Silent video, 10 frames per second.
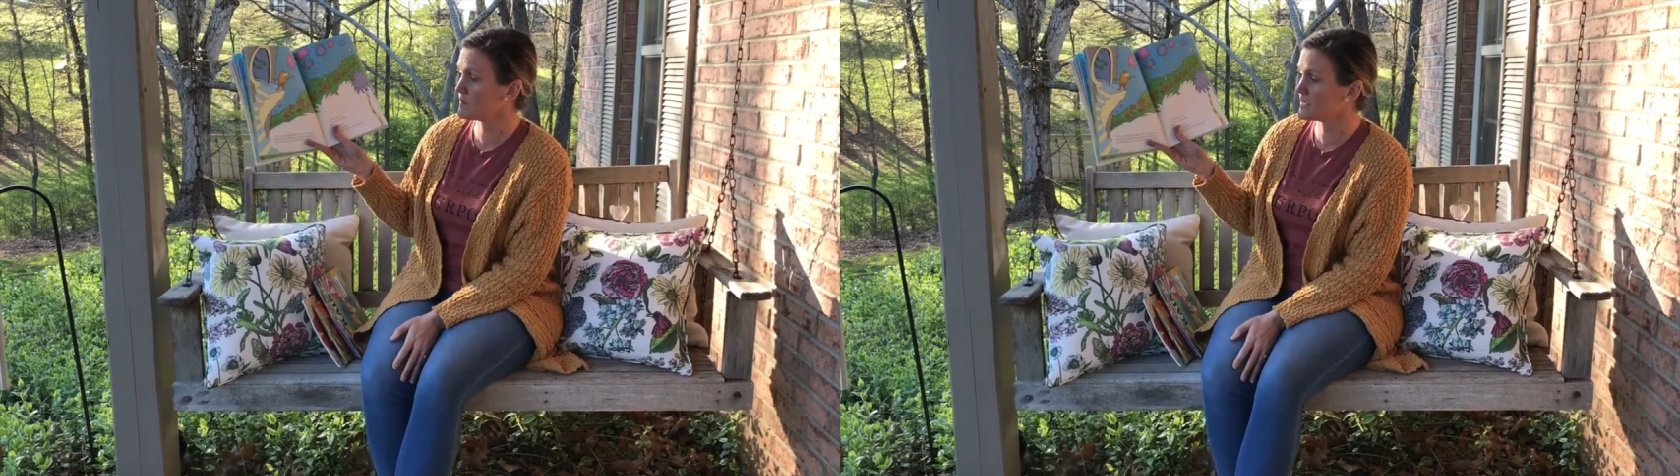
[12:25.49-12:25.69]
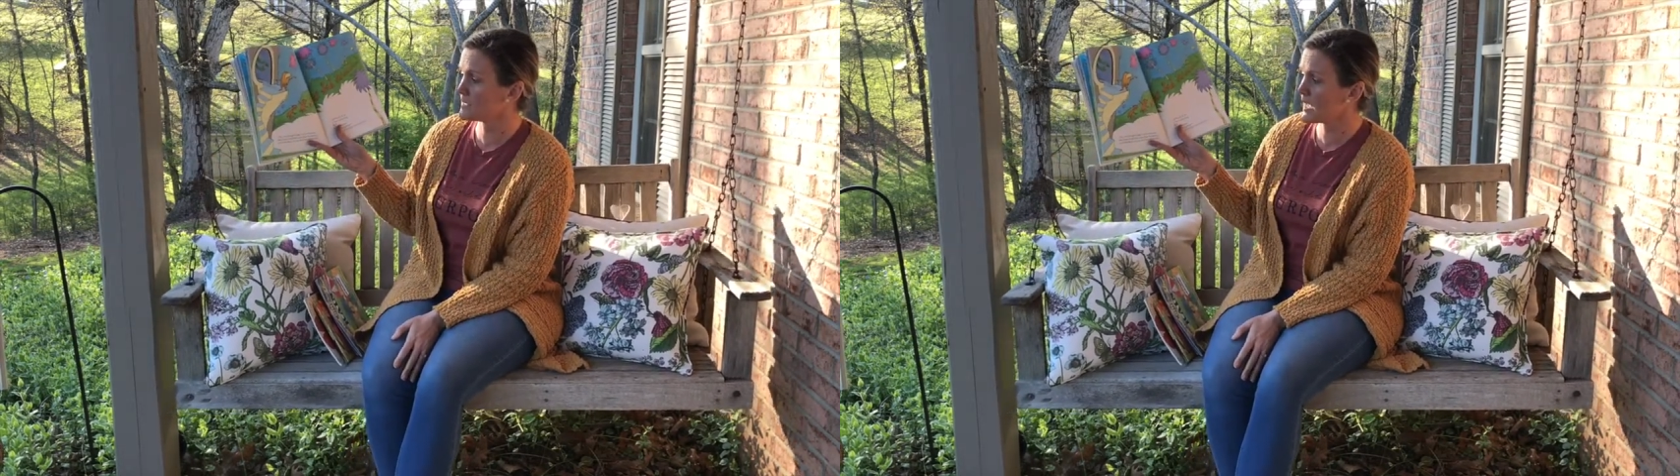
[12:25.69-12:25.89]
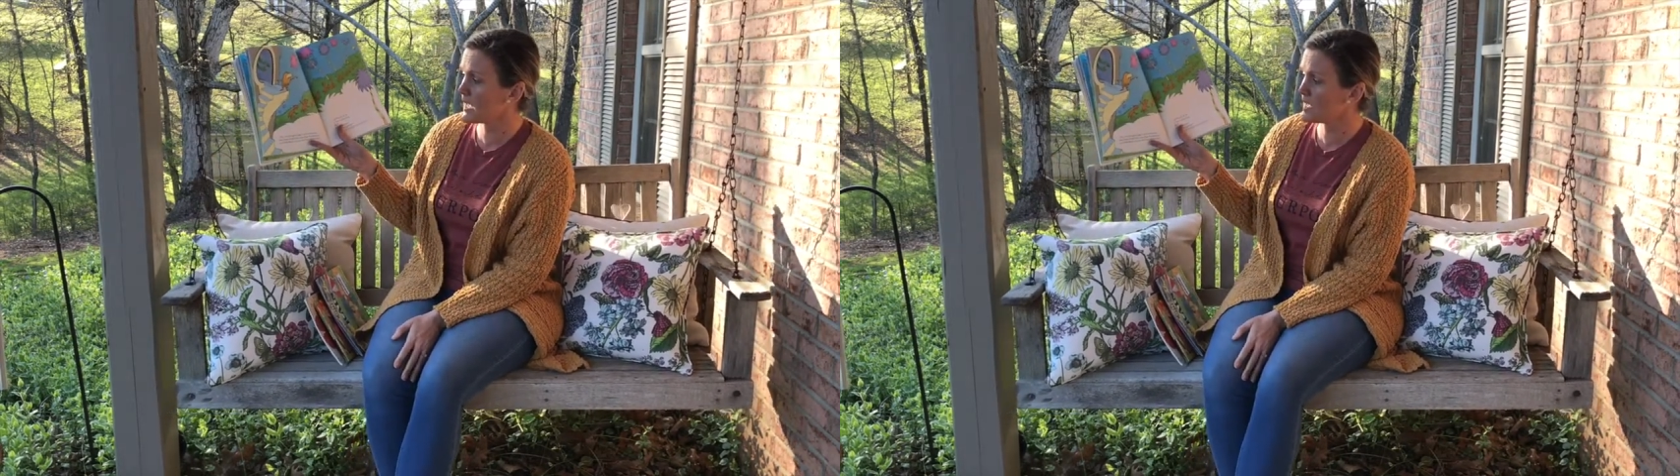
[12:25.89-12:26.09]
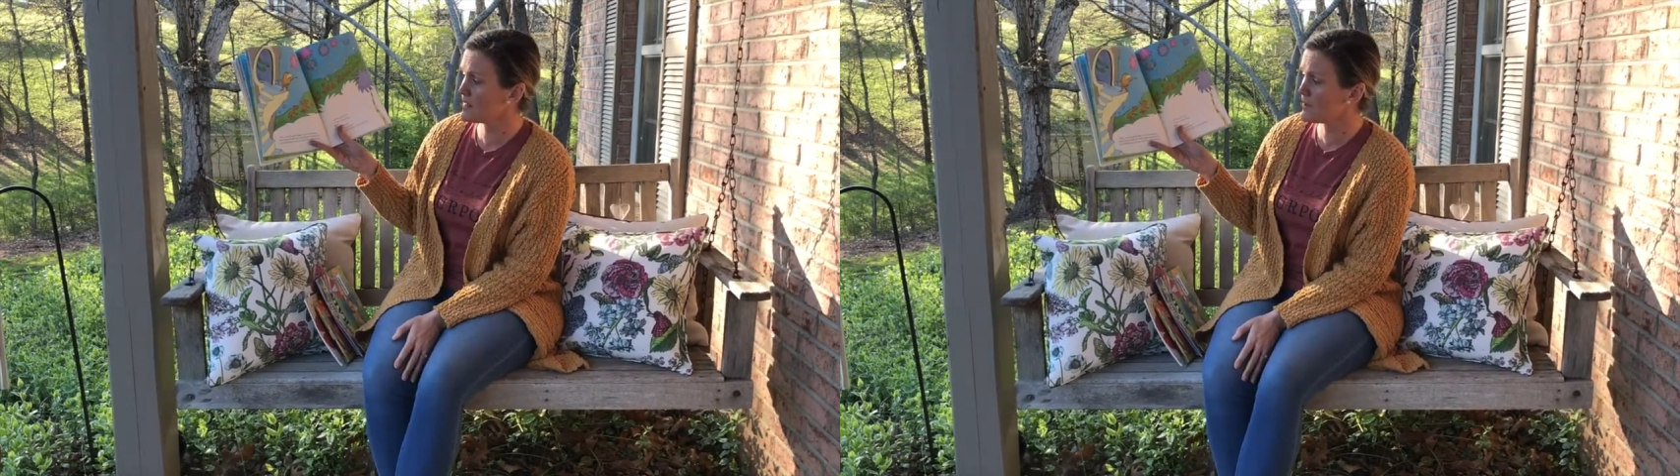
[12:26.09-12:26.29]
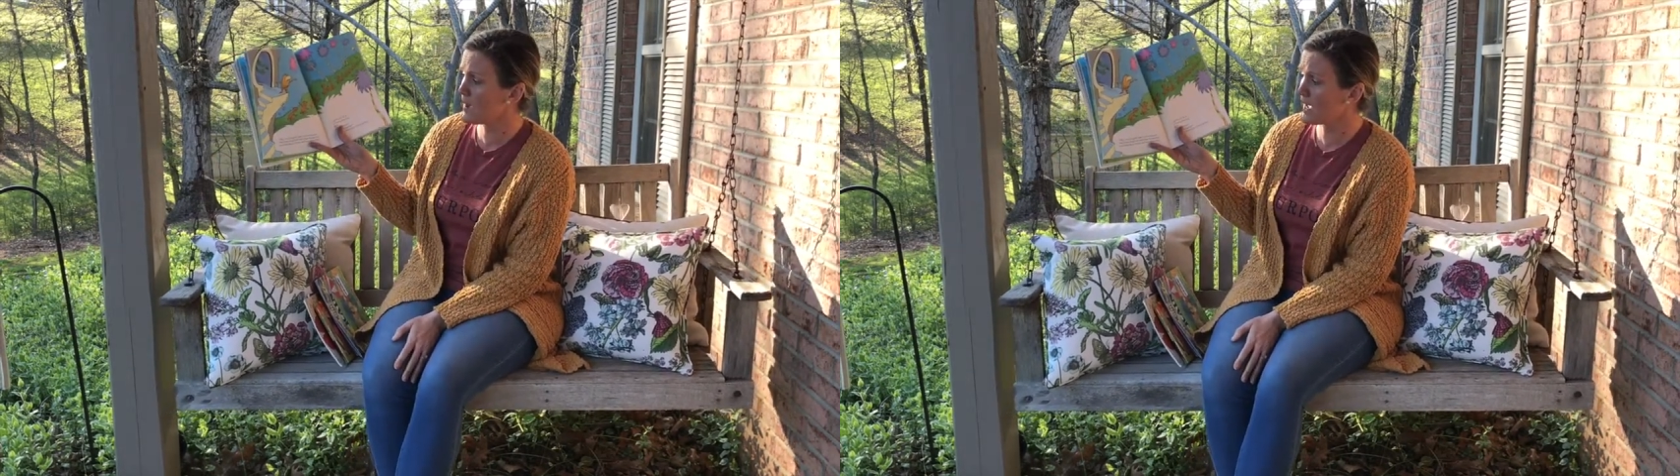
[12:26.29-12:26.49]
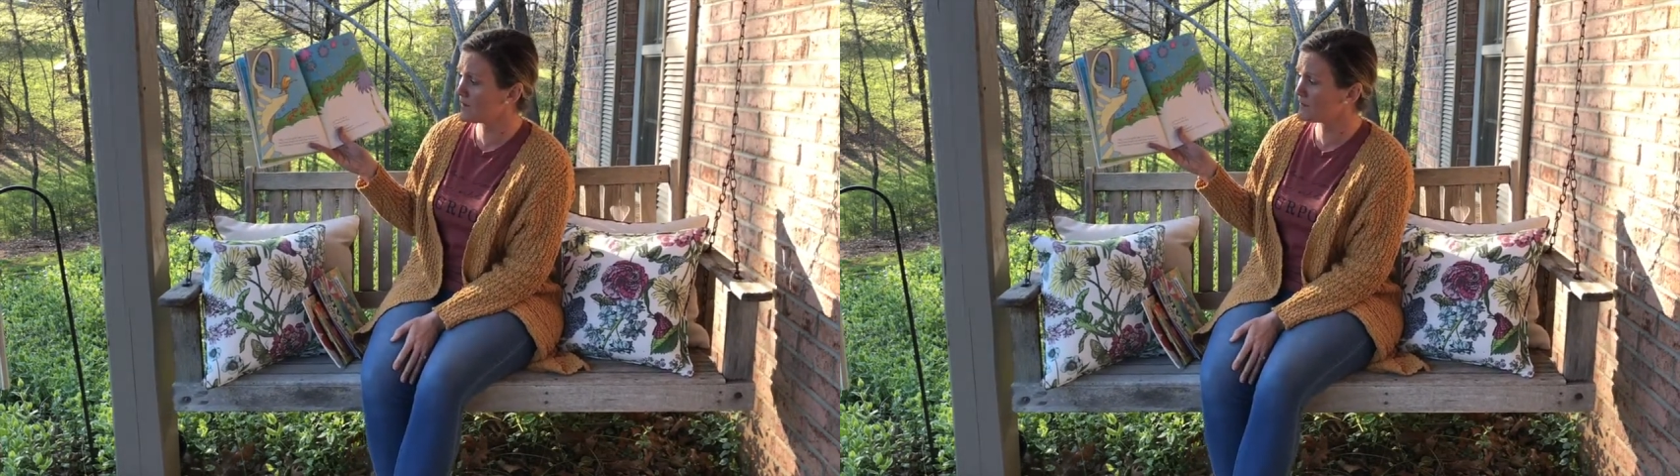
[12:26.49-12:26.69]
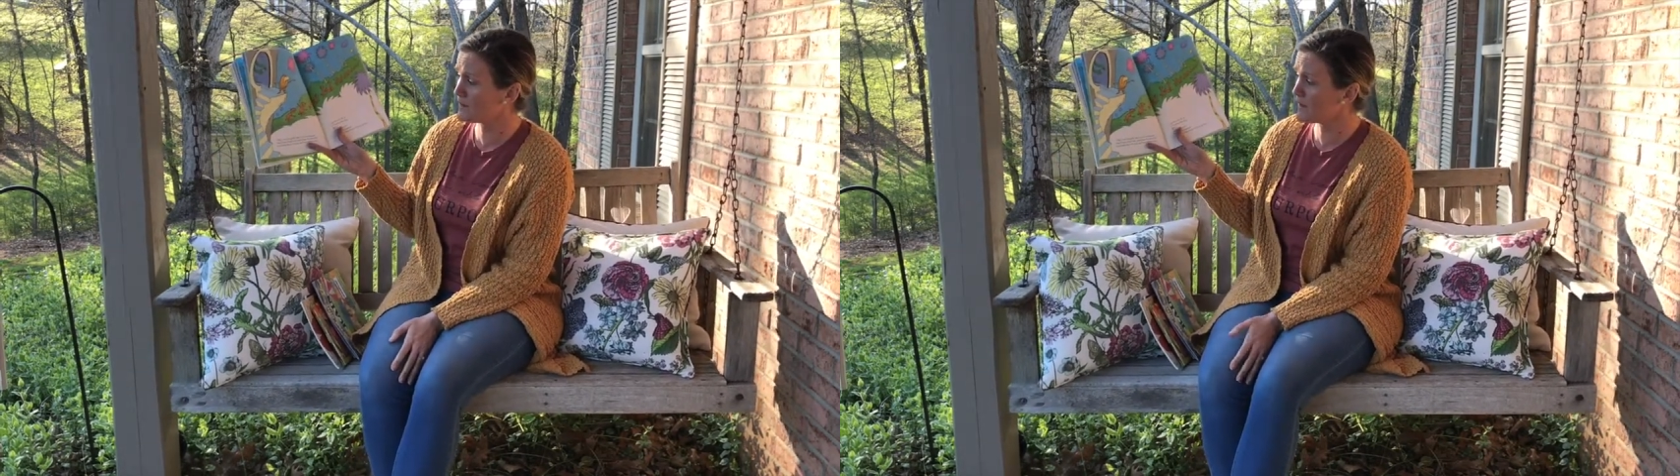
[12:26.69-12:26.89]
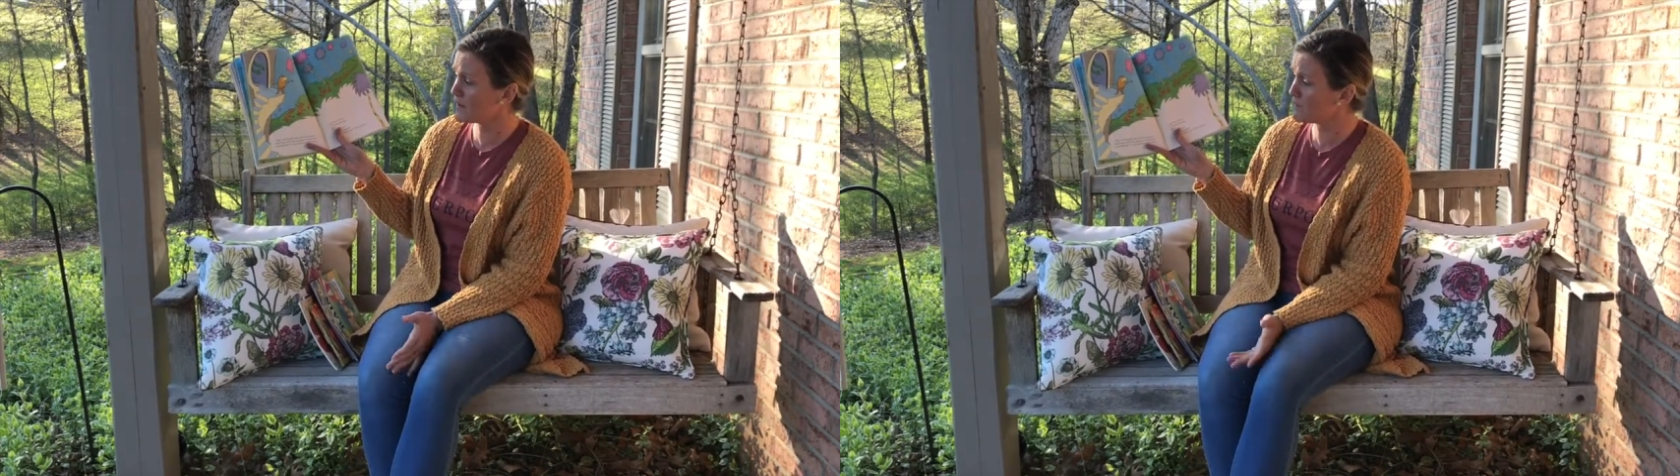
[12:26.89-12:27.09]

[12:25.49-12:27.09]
stay. They'll have to find